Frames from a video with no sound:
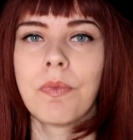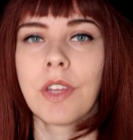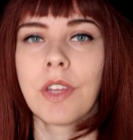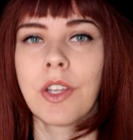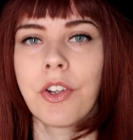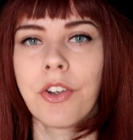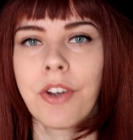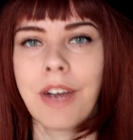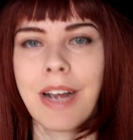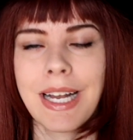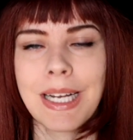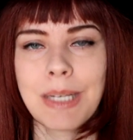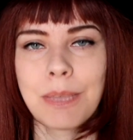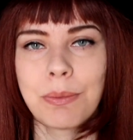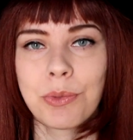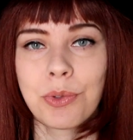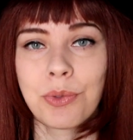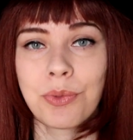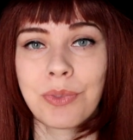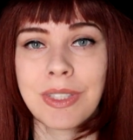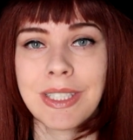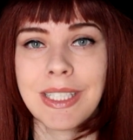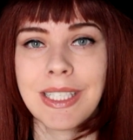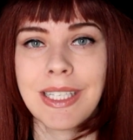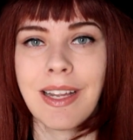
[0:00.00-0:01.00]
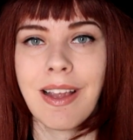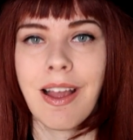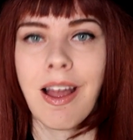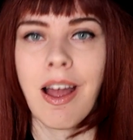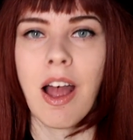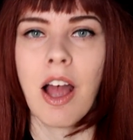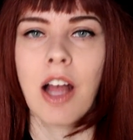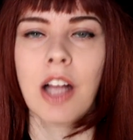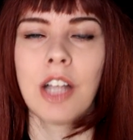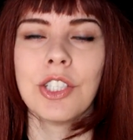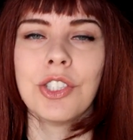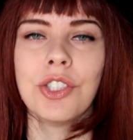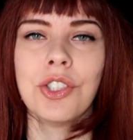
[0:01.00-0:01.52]
your items really
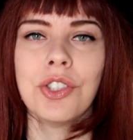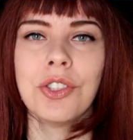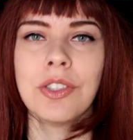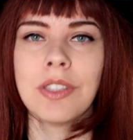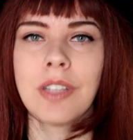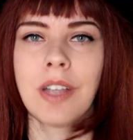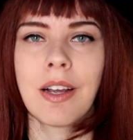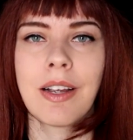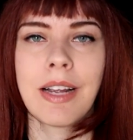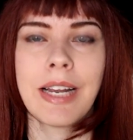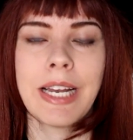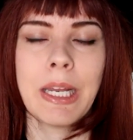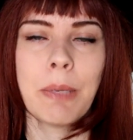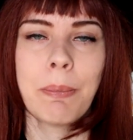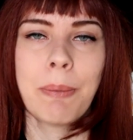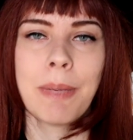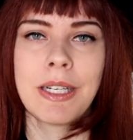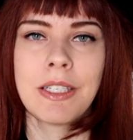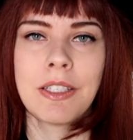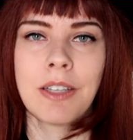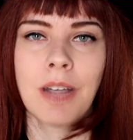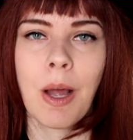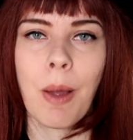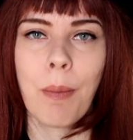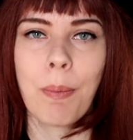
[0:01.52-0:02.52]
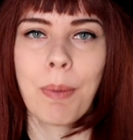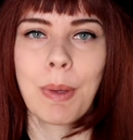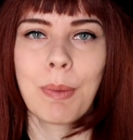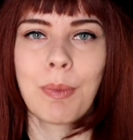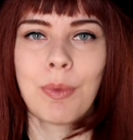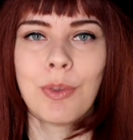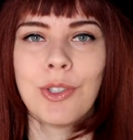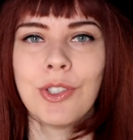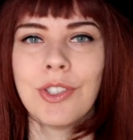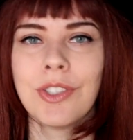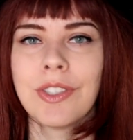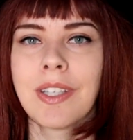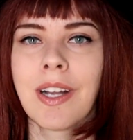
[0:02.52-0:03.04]
do start getting picked up,
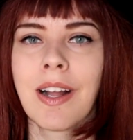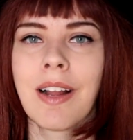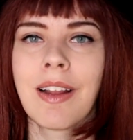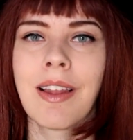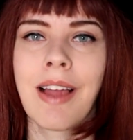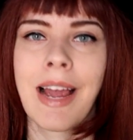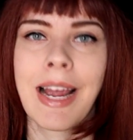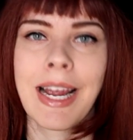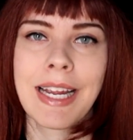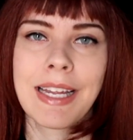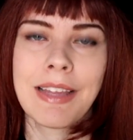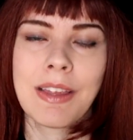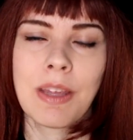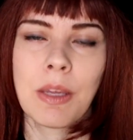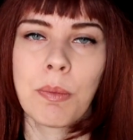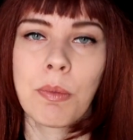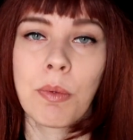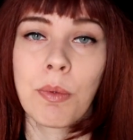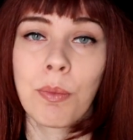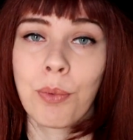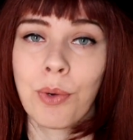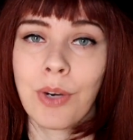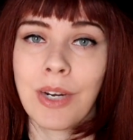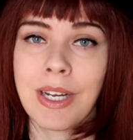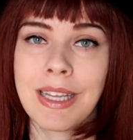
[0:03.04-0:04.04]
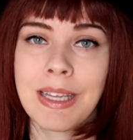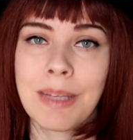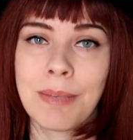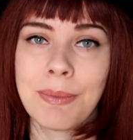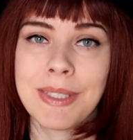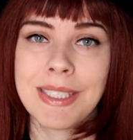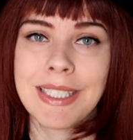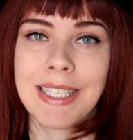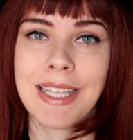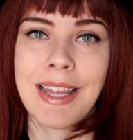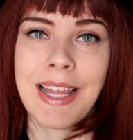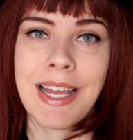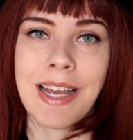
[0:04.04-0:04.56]
people do start liking them and putting them
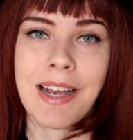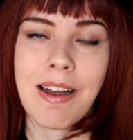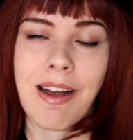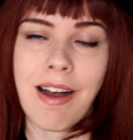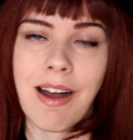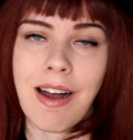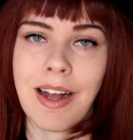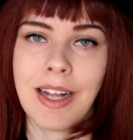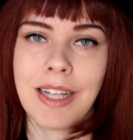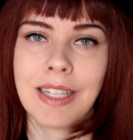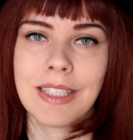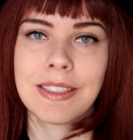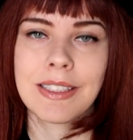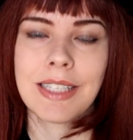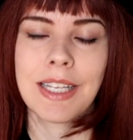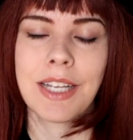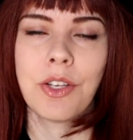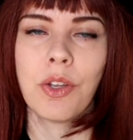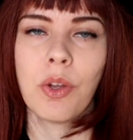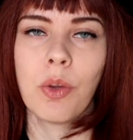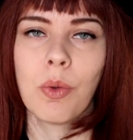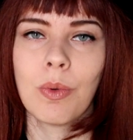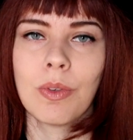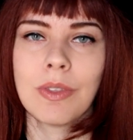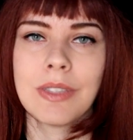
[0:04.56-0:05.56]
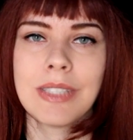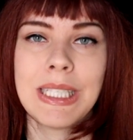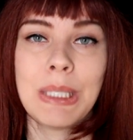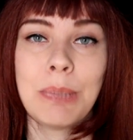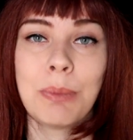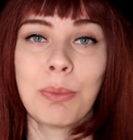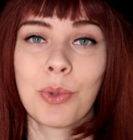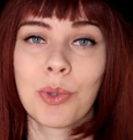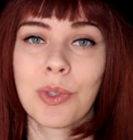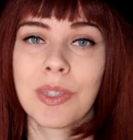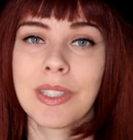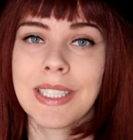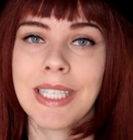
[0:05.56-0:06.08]
into their carts, and you will see
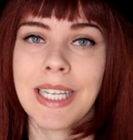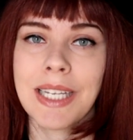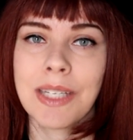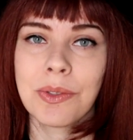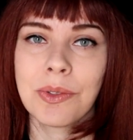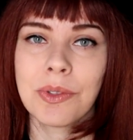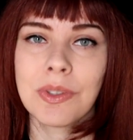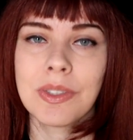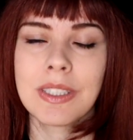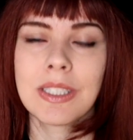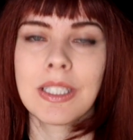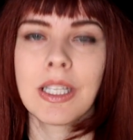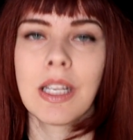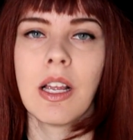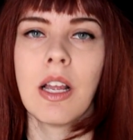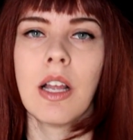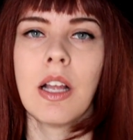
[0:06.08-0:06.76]
more sales.